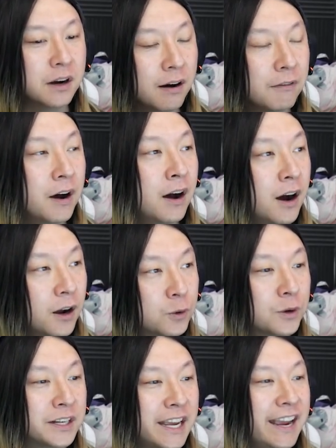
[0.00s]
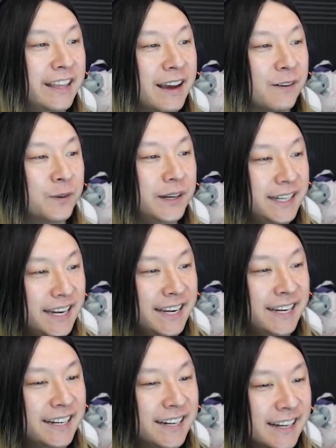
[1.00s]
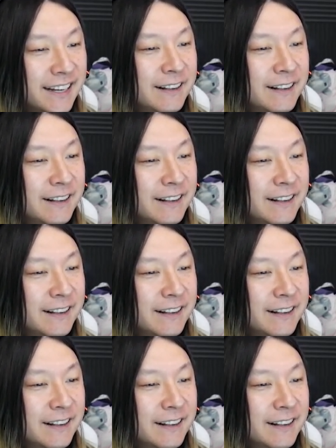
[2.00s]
of 100K that we need.